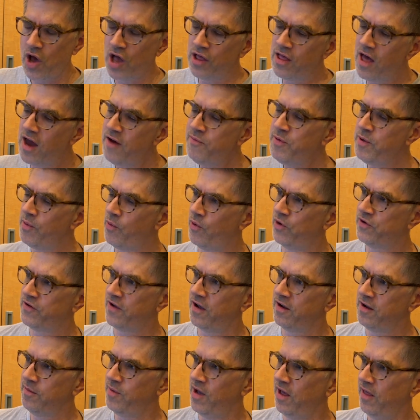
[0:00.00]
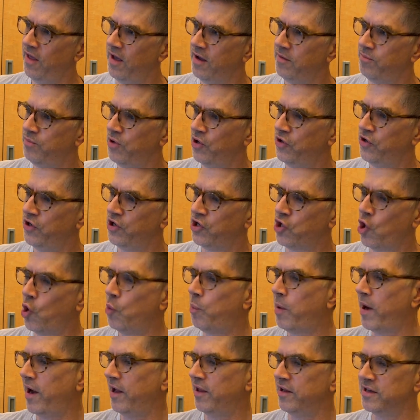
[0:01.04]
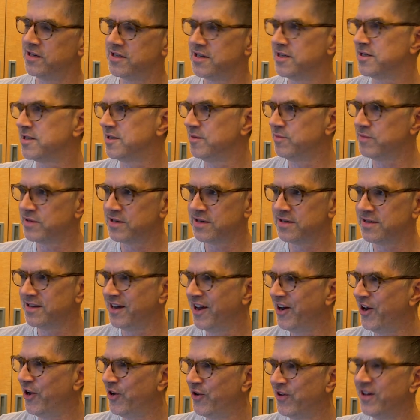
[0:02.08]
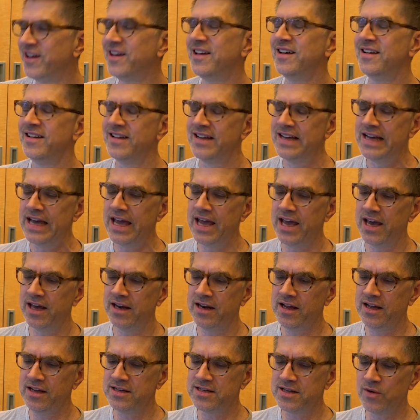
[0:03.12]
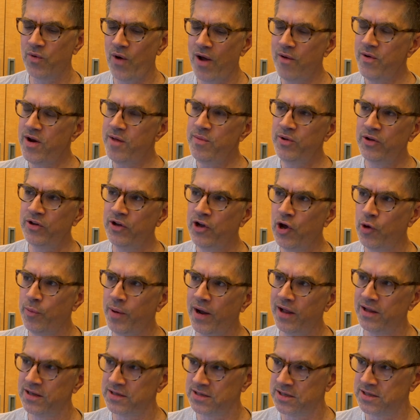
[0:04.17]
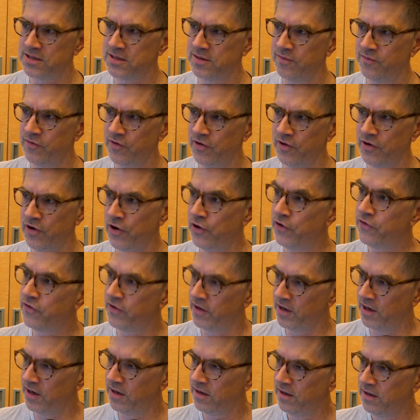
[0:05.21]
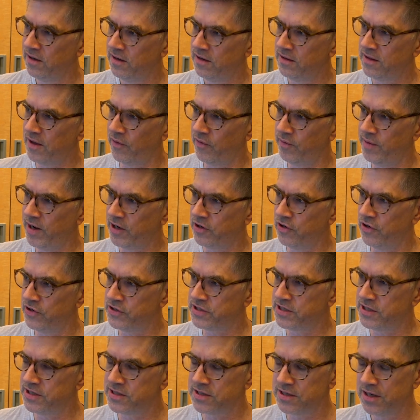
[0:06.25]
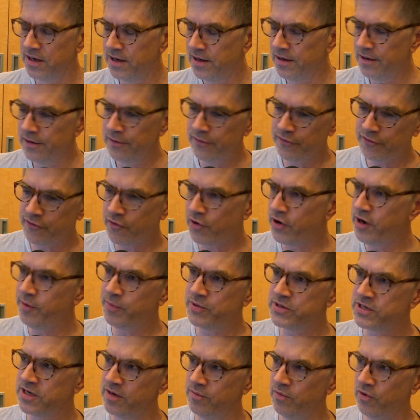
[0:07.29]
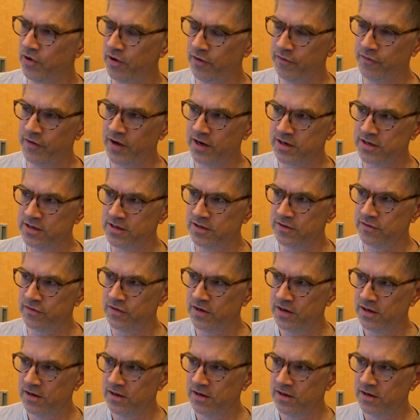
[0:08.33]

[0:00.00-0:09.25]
A lot of people were talking about like building co-pilot systems, you know? And he said, why would I build a co-pilot system for nursing that would make nurses 40% more effective